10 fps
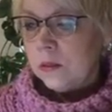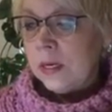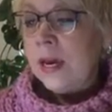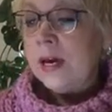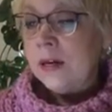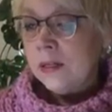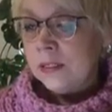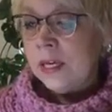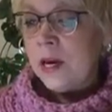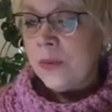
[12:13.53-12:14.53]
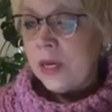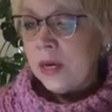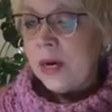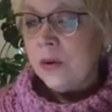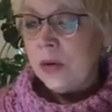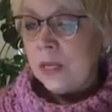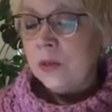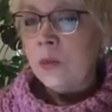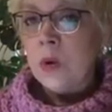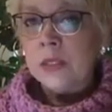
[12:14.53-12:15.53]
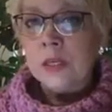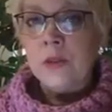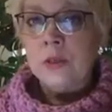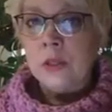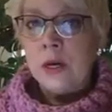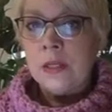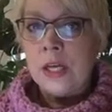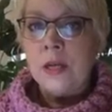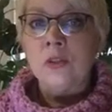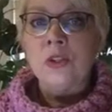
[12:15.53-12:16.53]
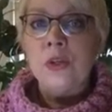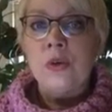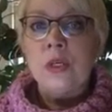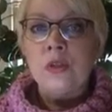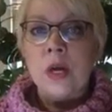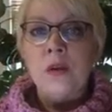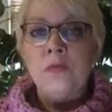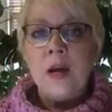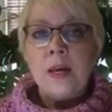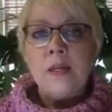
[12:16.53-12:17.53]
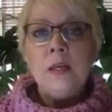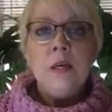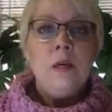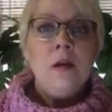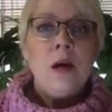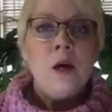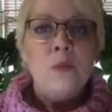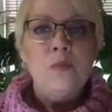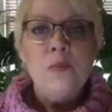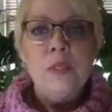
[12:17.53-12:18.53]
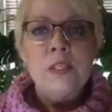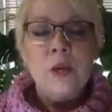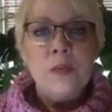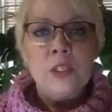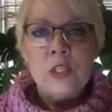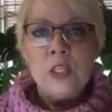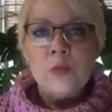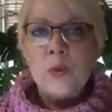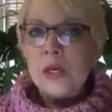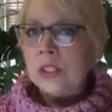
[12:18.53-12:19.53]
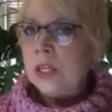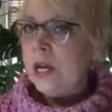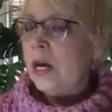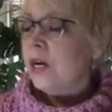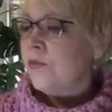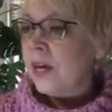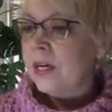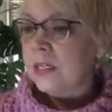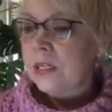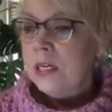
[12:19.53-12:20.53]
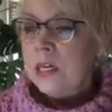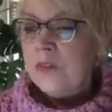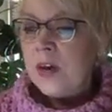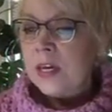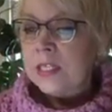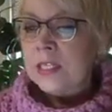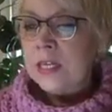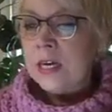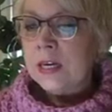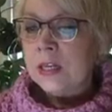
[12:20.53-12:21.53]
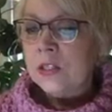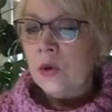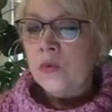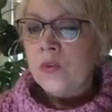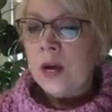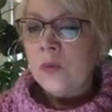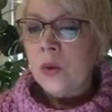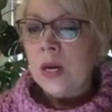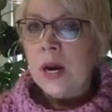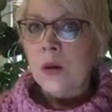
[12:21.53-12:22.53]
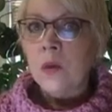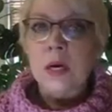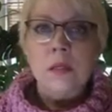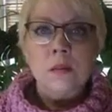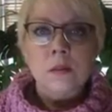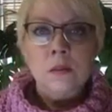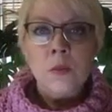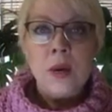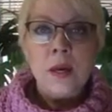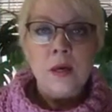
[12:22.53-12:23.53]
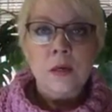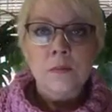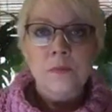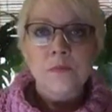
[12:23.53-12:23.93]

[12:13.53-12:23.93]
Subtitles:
Yeah, Tammy. I watch other channels too and try to find some inspiration there. If I get stuck and don't find what I want to make,